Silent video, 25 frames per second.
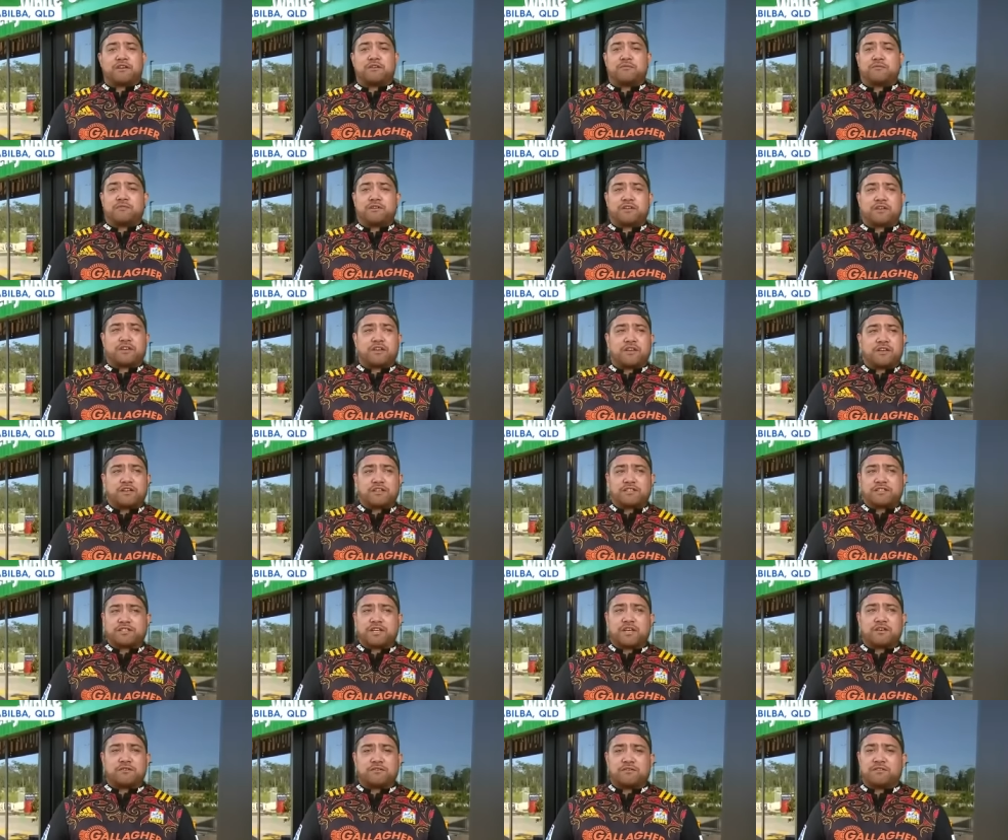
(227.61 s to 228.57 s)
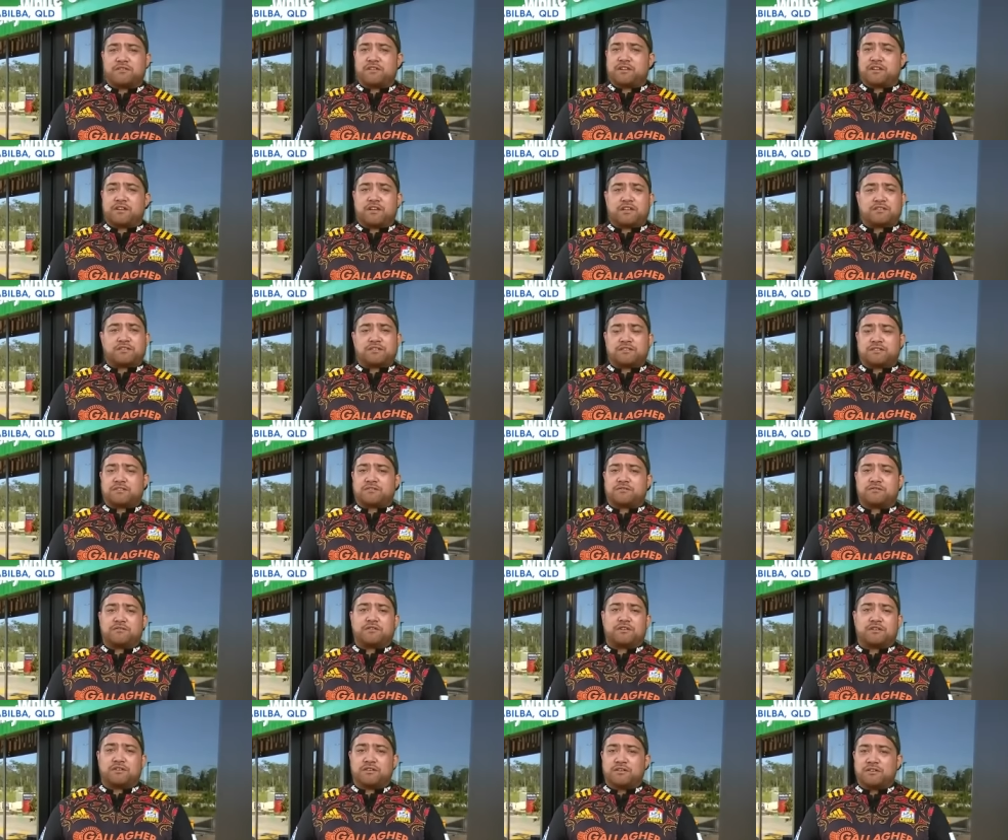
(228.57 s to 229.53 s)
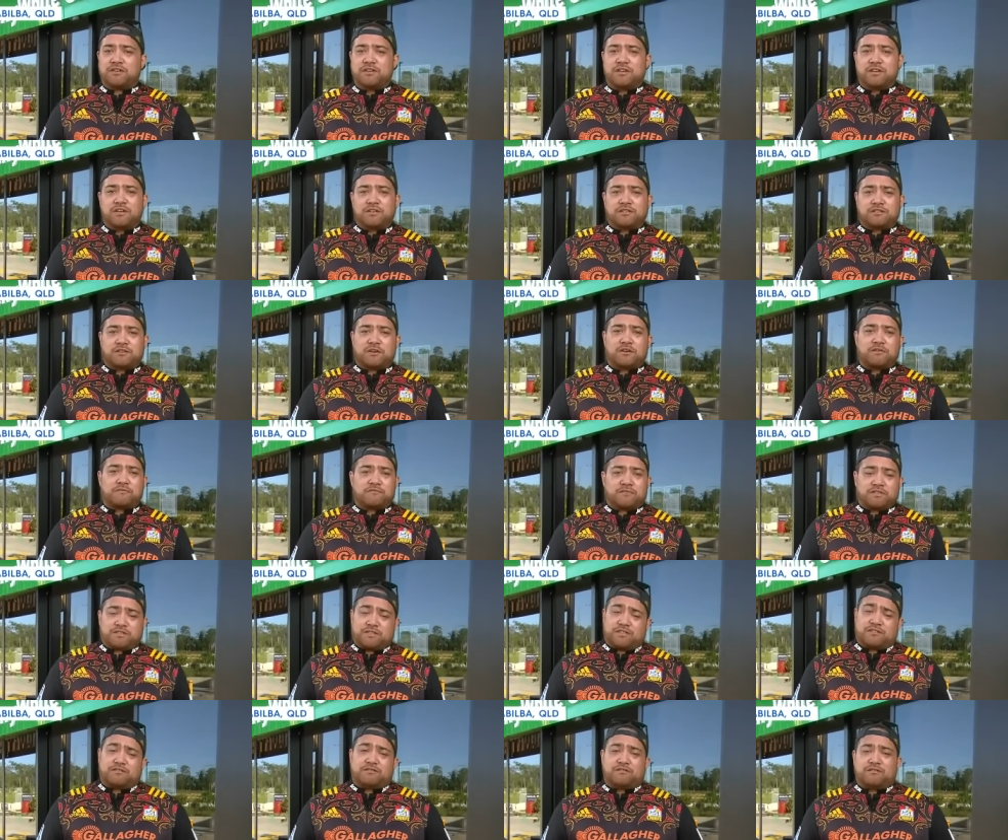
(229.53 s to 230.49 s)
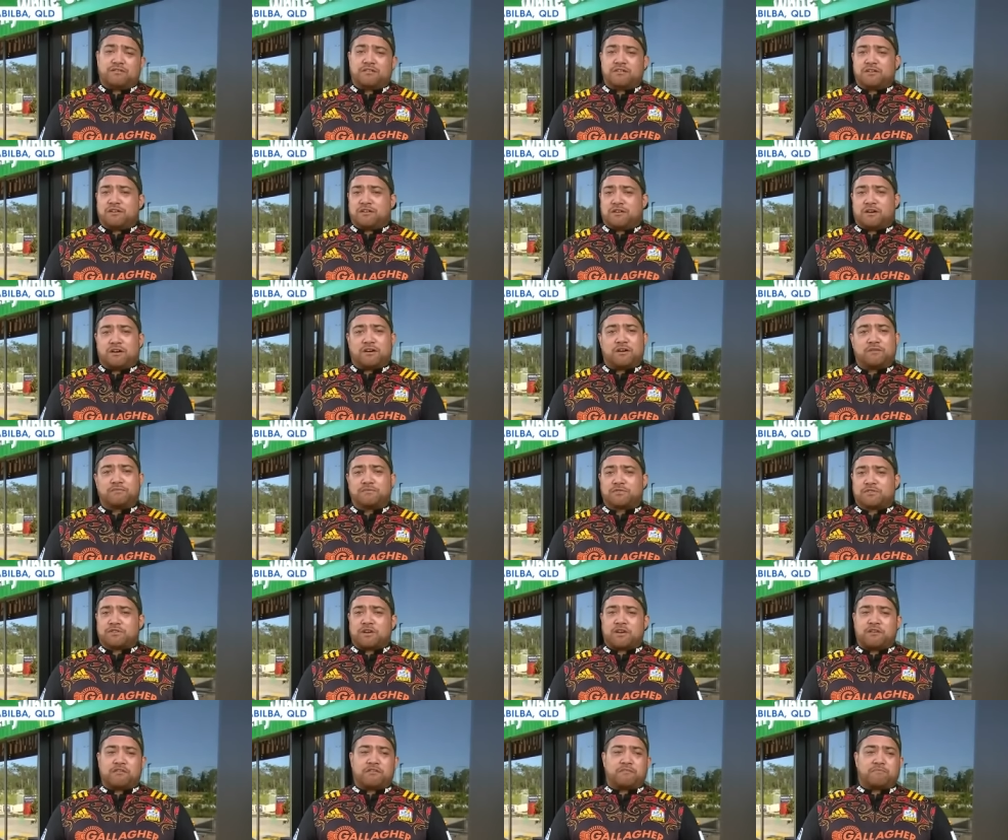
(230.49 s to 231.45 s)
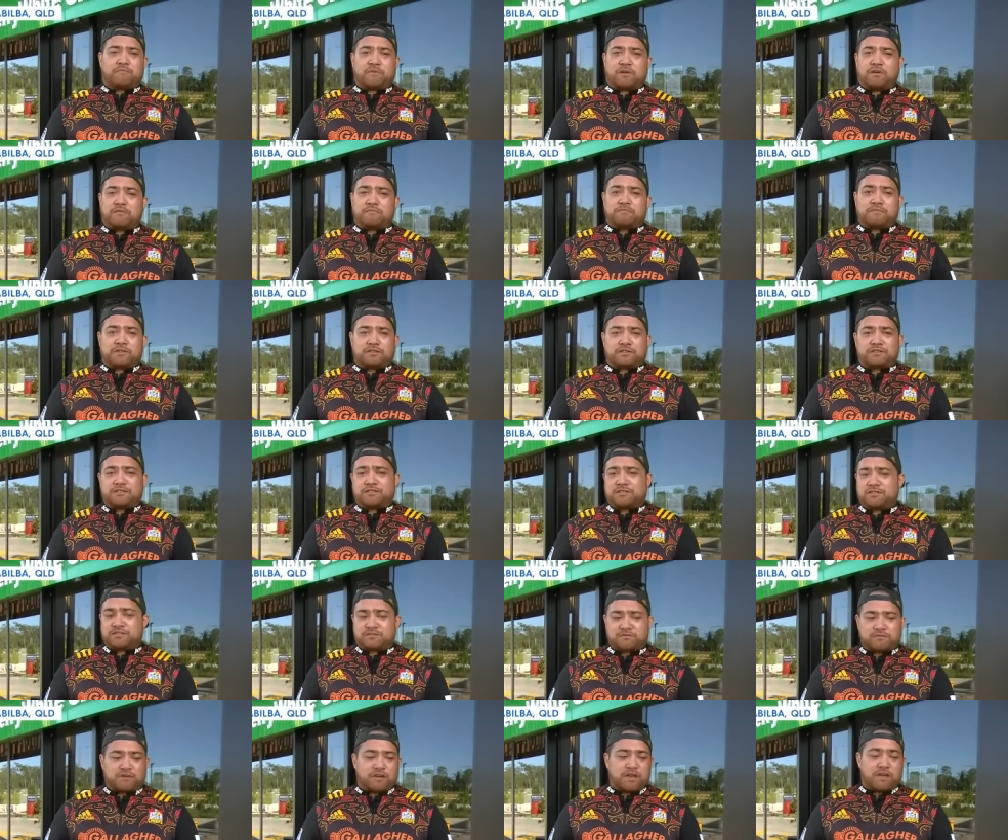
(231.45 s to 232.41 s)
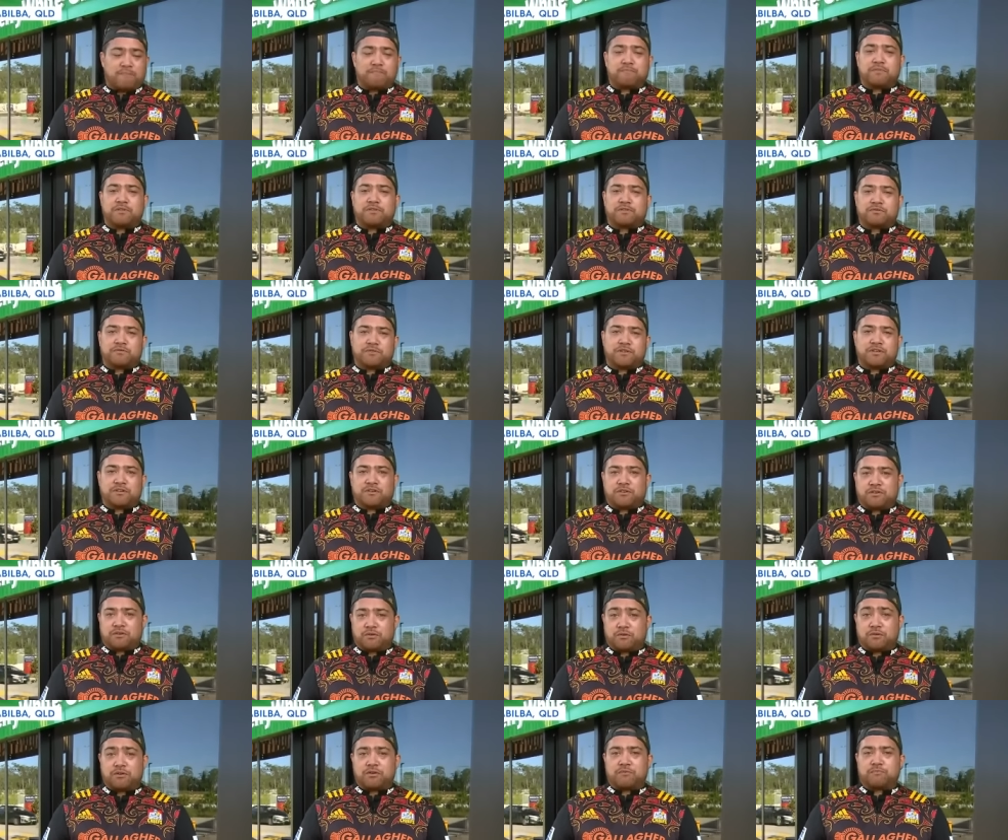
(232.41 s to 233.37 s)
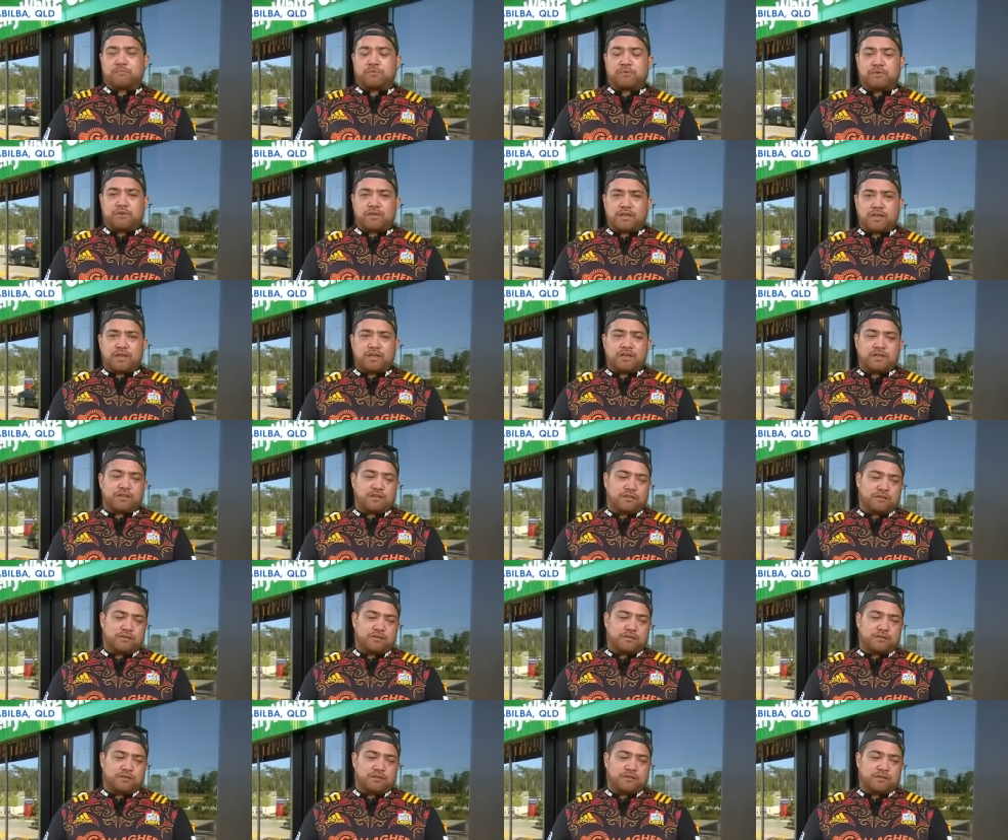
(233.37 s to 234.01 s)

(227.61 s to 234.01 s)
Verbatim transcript: I don't want to go to jail. And then I just sort of told him, I said, oh, I'm sorry, bro, but this is what happens when you're a naughty boy, eh?